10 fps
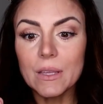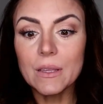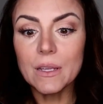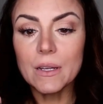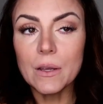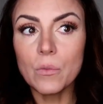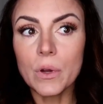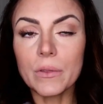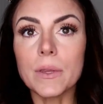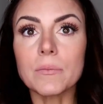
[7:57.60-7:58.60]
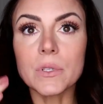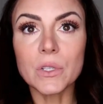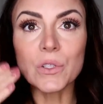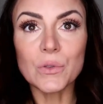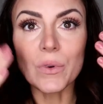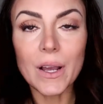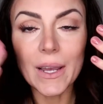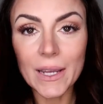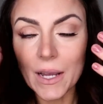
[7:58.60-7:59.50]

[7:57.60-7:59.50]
and then I want them to dry.